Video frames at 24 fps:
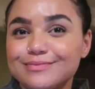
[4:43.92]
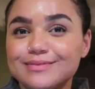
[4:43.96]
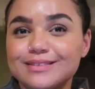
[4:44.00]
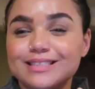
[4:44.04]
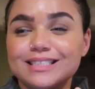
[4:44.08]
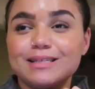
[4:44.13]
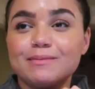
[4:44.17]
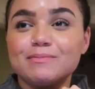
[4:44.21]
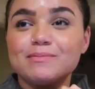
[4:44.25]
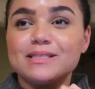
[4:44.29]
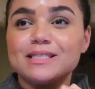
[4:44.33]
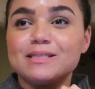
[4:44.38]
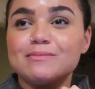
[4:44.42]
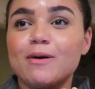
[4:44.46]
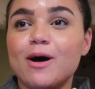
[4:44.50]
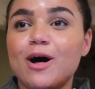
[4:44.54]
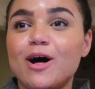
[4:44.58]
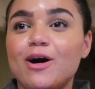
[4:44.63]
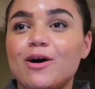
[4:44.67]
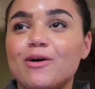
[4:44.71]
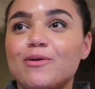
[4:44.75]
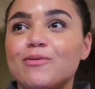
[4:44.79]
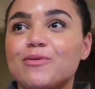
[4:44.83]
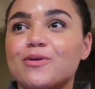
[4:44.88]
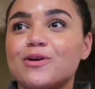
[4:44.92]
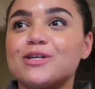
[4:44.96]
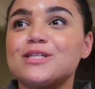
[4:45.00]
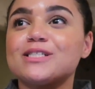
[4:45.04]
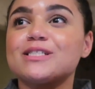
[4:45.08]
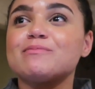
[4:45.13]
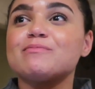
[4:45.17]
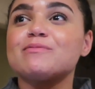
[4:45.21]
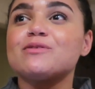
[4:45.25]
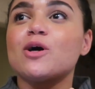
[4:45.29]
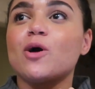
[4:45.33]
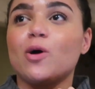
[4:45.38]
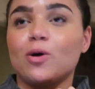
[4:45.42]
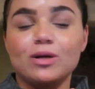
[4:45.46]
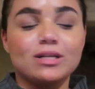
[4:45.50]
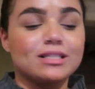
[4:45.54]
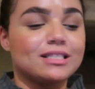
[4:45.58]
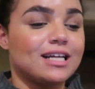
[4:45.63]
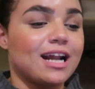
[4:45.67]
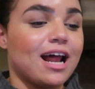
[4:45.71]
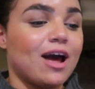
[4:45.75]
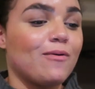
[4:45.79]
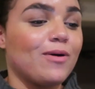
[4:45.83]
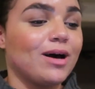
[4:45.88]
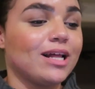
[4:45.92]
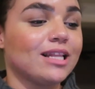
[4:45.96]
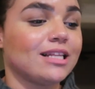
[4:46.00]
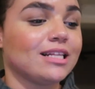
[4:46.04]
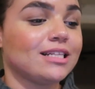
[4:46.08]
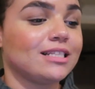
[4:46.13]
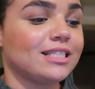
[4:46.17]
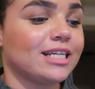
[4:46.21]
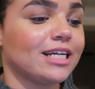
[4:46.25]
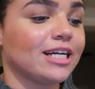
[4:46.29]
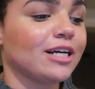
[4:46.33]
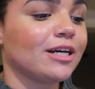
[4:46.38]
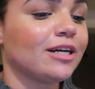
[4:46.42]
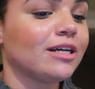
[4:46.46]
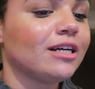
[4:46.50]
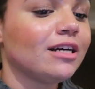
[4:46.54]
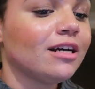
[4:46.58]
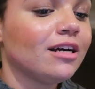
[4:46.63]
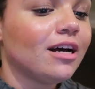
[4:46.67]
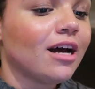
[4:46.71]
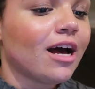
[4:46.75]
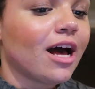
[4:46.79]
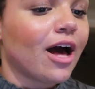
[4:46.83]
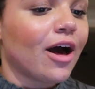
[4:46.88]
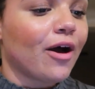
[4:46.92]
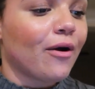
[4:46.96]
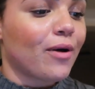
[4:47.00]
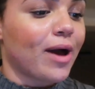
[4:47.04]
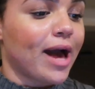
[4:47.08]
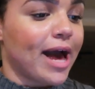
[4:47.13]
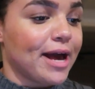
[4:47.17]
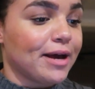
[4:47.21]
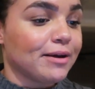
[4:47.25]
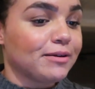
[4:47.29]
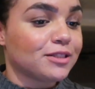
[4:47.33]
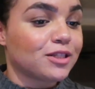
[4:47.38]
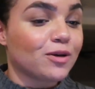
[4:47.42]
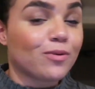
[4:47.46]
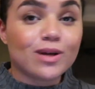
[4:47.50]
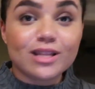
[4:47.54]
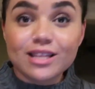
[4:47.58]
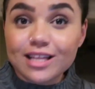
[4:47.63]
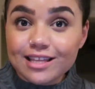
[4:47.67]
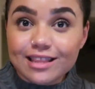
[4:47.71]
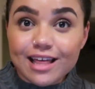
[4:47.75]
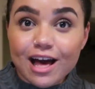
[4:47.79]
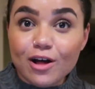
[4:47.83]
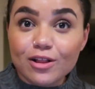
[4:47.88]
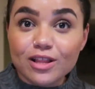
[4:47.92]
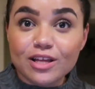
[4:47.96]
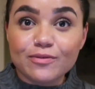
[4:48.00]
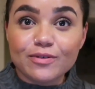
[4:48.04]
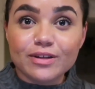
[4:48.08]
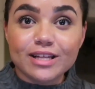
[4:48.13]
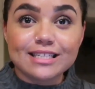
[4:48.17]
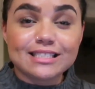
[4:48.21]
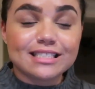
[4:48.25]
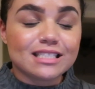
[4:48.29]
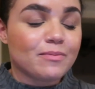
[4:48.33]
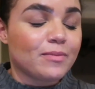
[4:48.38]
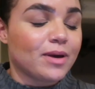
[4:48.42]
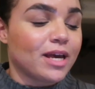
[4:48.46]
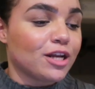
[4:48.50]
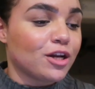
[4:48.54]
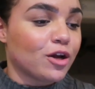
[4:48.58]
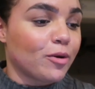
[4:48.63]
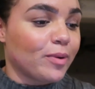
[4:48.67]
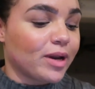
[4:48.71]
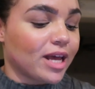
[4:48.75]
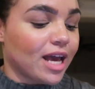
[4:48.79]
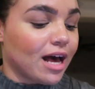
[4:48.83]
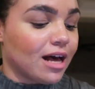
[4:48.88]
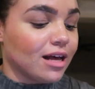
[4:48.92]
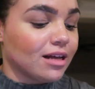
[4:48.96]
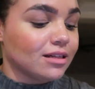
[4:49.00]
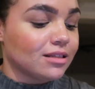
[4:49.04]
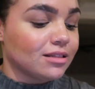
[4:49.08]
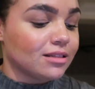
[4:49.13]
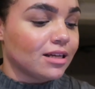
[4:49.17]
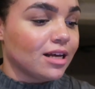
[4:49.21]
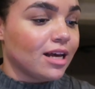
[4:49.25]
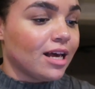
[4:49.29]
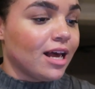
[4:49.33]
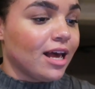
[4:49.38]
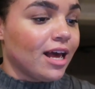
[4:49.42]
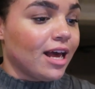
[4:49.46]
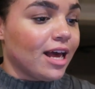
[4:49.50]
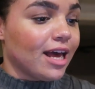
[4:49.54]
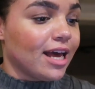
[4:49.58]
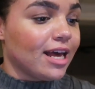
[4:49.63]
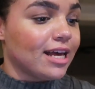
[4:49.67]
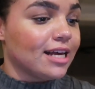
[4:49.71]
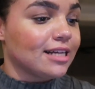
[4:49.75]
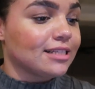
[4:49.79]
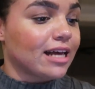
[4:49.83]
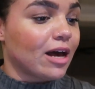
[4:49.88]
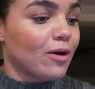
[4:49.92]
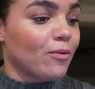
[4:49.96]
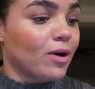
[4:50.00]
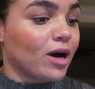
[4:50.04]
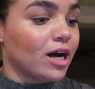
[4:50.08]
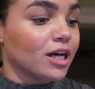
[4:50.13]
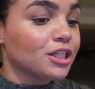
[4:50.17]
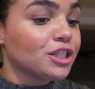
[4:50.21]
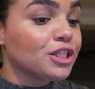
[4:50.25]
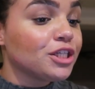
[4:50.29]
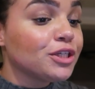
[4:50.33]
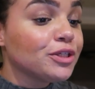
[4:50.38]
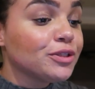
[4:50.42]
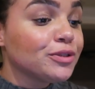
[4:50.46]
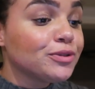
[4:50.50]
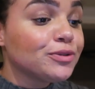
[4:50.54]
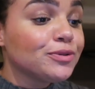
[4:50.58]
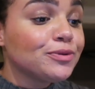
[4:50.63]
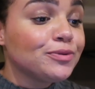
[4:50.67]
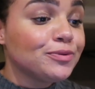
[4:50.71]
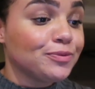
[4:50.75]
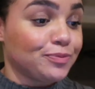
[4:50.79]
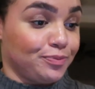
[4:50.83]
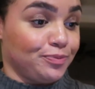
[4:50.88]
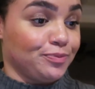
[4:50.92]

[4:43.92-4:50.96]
Some small, what are some goals that I want this year? Okay, so one thing that only relates to me and nobody else is I want to